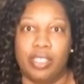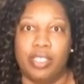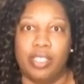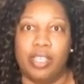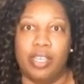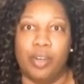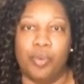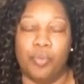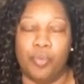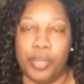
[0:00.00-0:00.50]

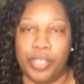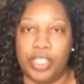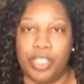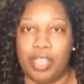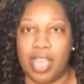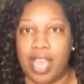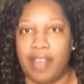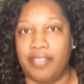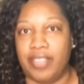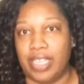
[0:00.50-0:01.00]
when you
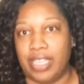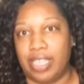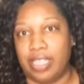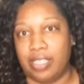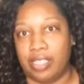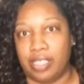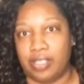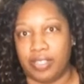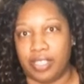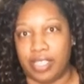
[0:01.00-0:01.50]
have that
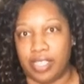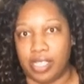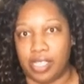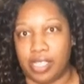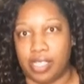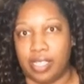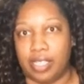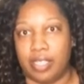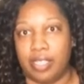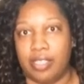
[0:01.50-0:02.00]
LLC.
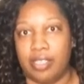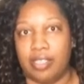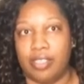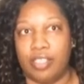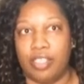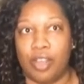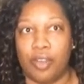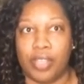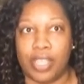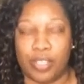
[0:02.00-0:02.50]

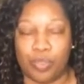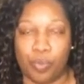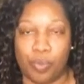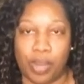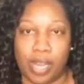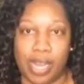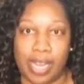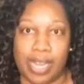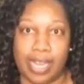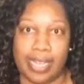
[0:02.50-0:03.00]
So that's
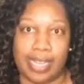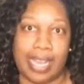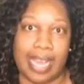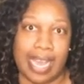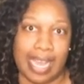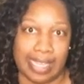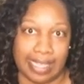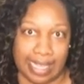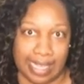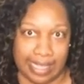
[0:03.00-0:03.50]
why
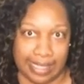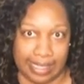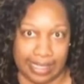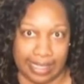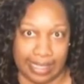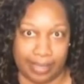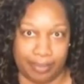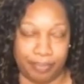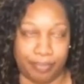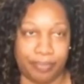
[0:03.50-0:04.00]
I like it,
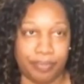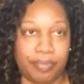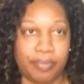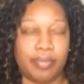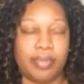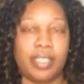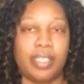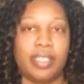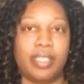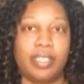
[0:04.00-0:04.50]

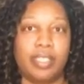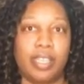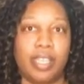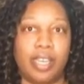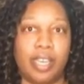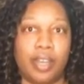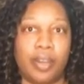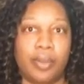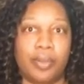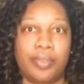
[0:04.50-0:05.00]
you
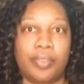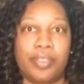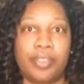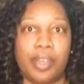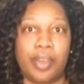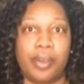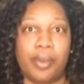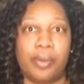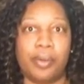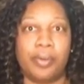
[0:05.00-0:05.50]
know.
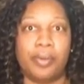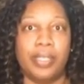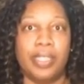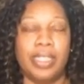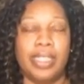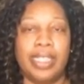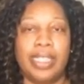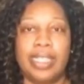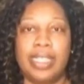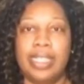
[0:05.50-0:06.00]
So,
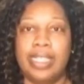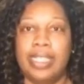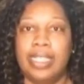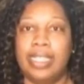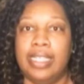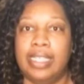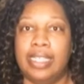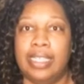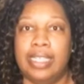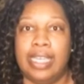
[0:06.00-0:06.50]

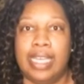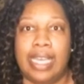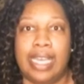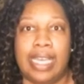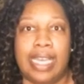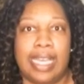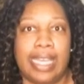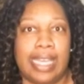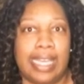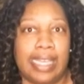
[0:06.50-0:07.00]

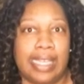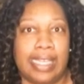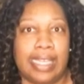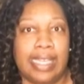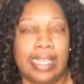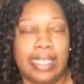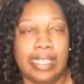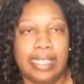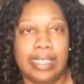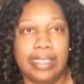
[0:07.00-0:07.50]
and
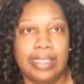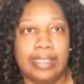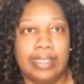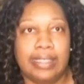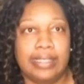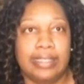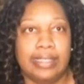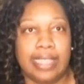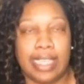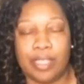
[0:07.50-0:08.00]

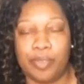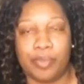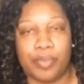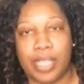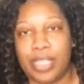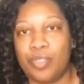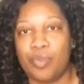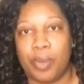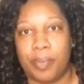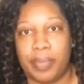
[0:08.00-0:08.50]

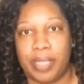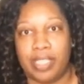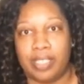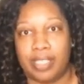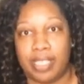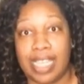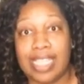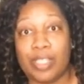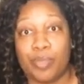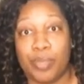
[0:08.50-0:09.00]
that's
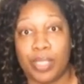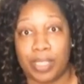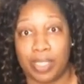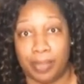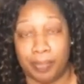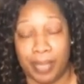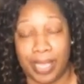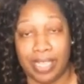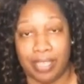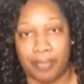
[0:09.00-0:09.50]
what's
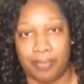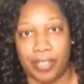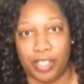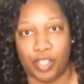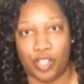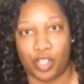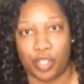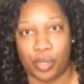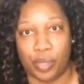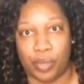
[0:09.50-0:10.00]

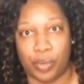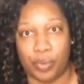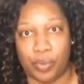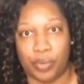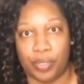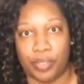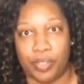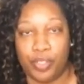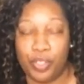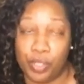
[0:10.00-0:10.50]
beneficial
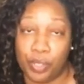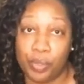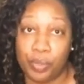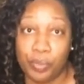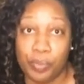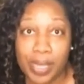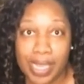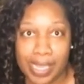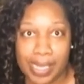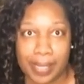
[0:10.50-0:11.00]
to
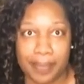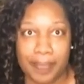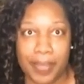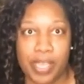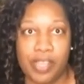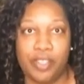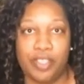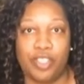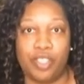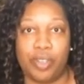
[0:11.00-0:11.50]
me.
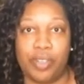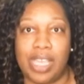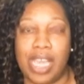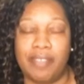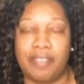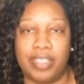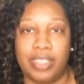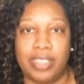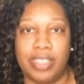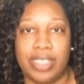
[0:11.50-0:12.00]
So you have to
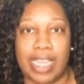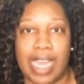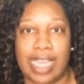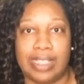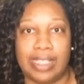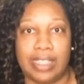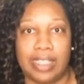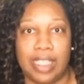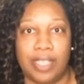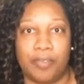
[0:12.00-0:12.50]
look at the
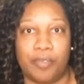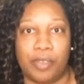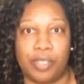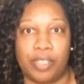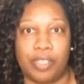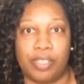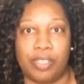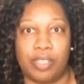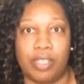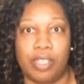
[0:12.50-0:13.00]

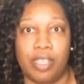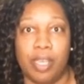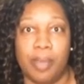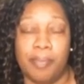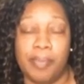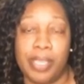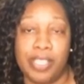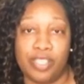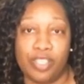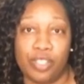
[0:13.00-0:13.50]
different
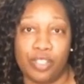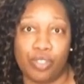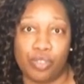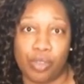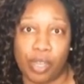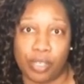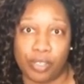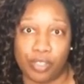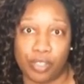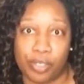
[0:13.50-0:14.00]
business
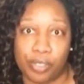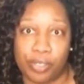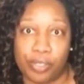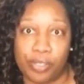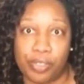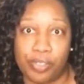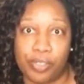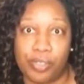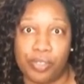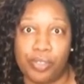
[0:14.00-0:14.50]

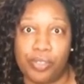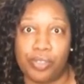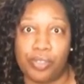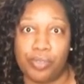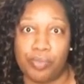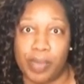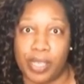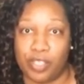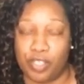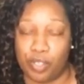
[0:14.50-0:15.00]
structures to
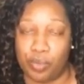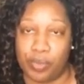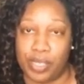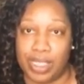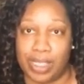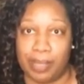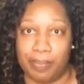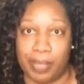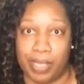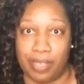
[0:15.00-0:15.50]
make sure what's
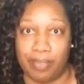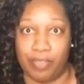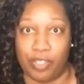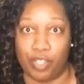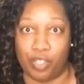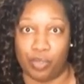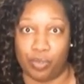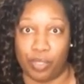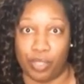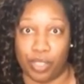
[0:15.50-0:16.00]

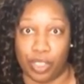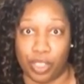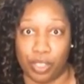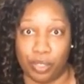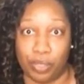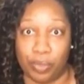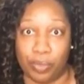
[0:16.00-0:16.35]
beneficial to you